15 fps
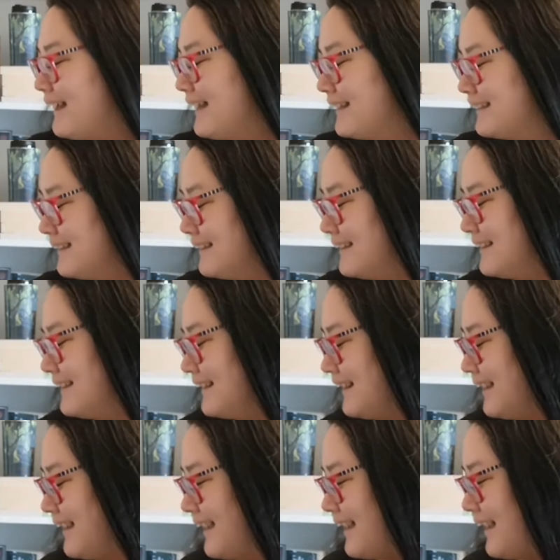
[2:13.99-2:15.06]
and
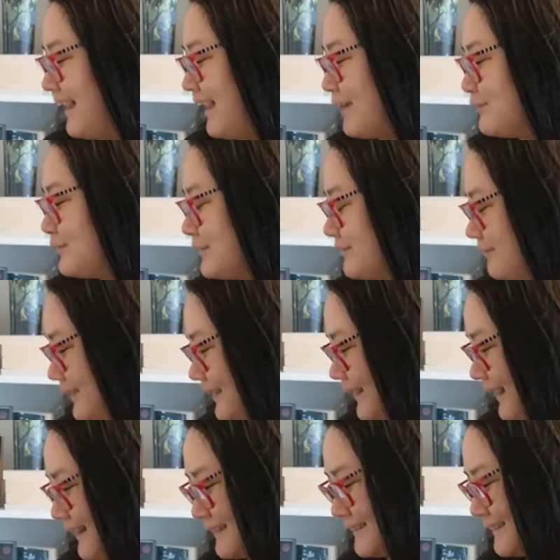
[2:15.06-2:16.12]
it was
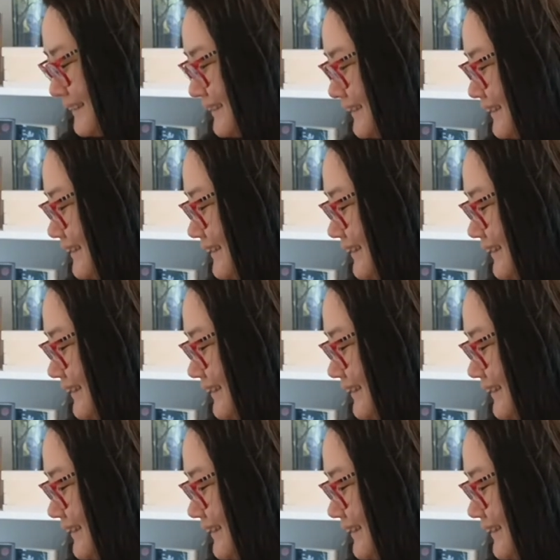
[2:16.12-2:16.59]
fantastic.